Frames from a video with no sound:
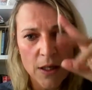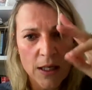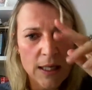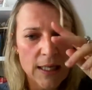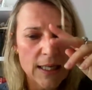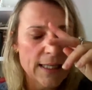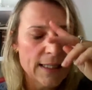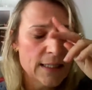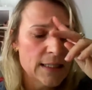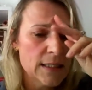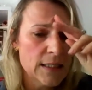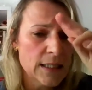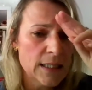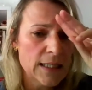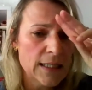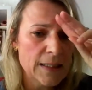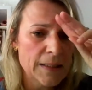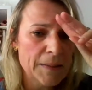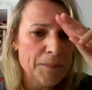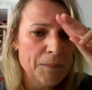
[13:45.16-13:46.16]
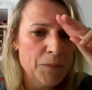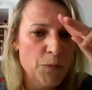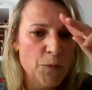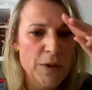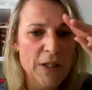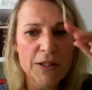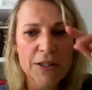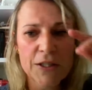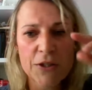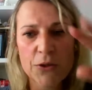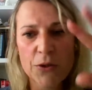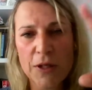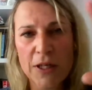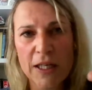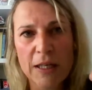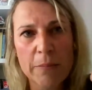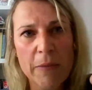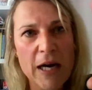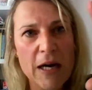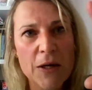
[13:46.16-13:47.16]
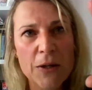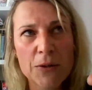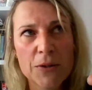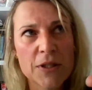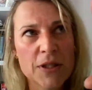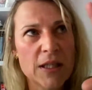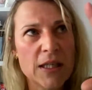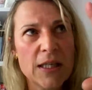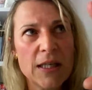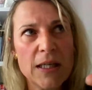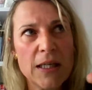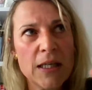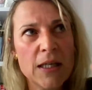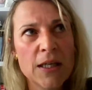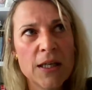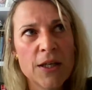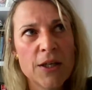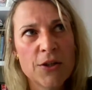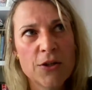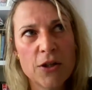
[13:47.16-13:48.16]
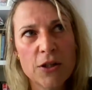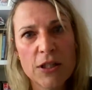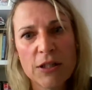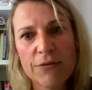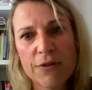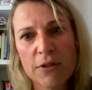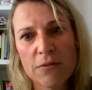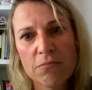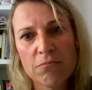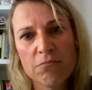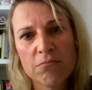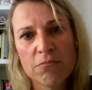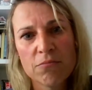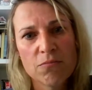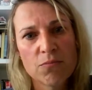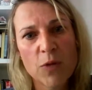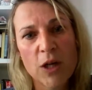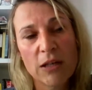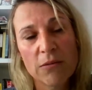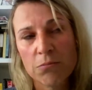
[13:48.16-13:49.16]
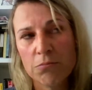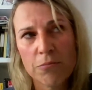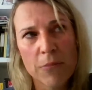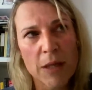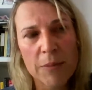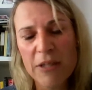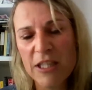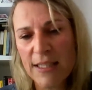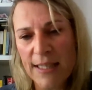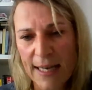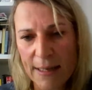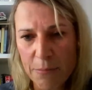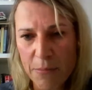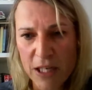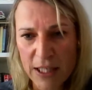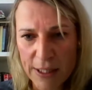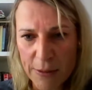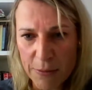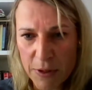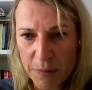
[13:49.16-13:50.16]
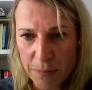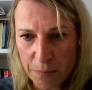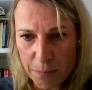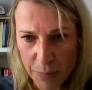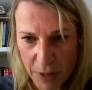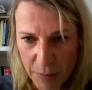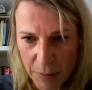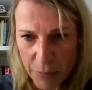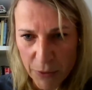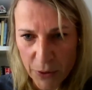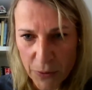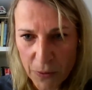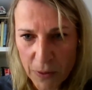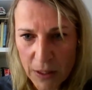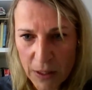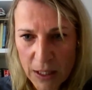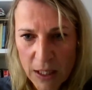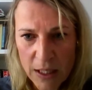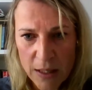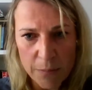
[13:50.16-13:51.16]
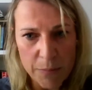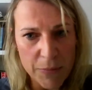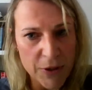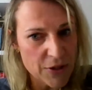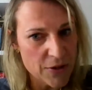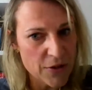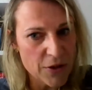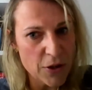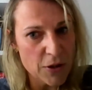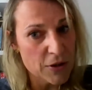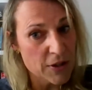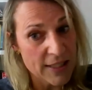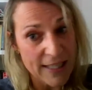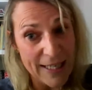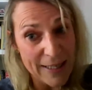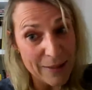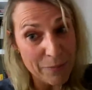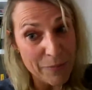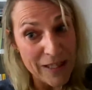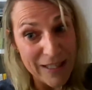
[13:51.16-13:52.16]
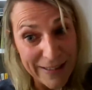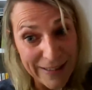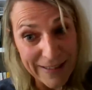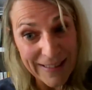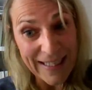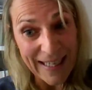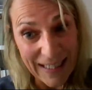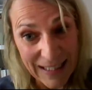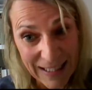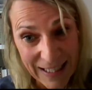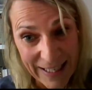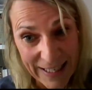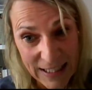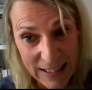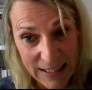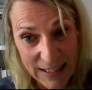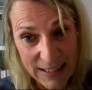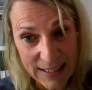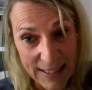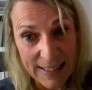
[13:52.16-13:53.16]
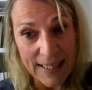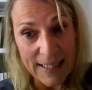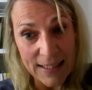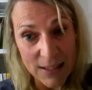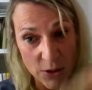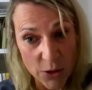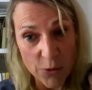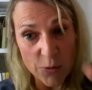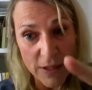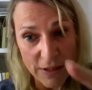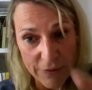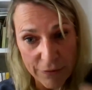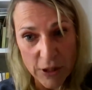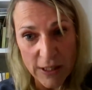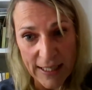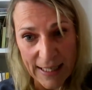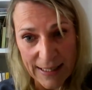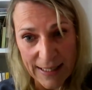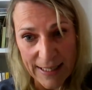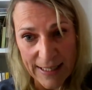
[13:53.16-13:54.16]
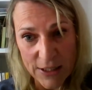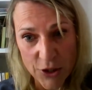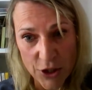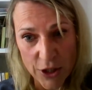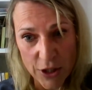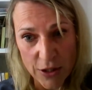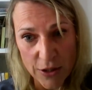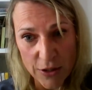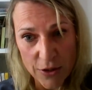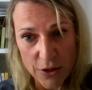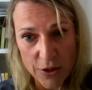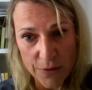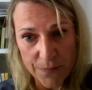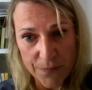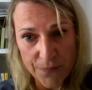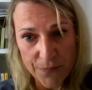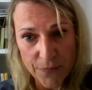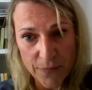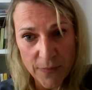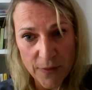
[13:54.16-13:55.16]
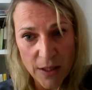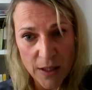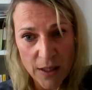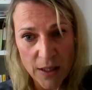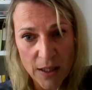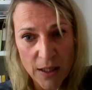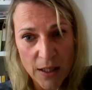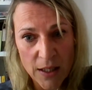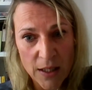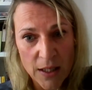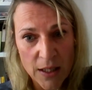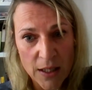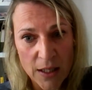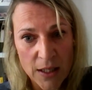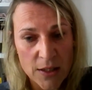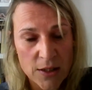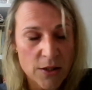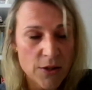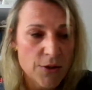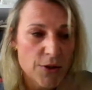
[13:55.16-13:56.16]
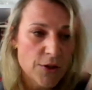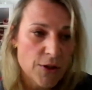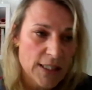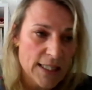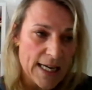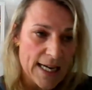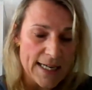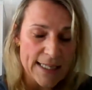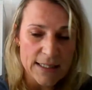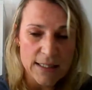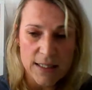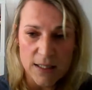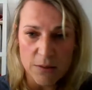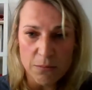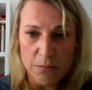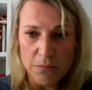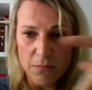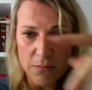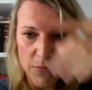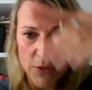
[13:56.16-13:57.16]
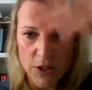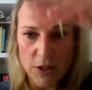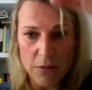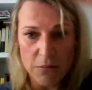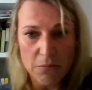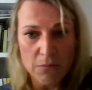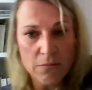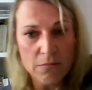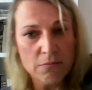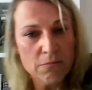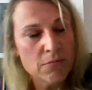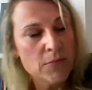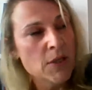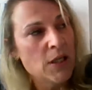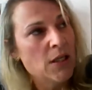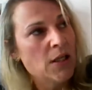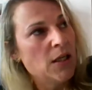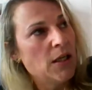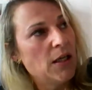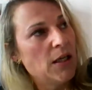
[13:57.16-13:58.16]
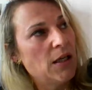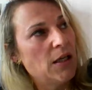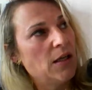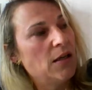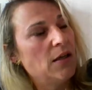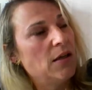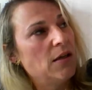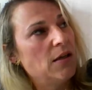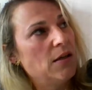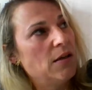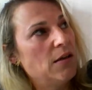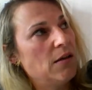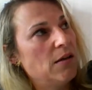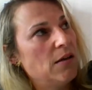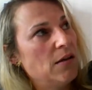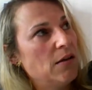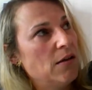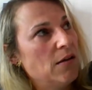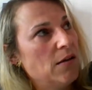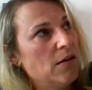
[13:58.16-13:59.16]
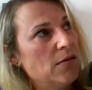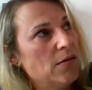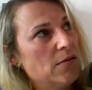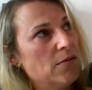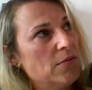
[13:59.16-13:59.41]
And um, we are talking about uh, not even, well, maybe 10 million people, but not 10 million Catholics, and that's only for the Catholic Church. So you can add some, some uh,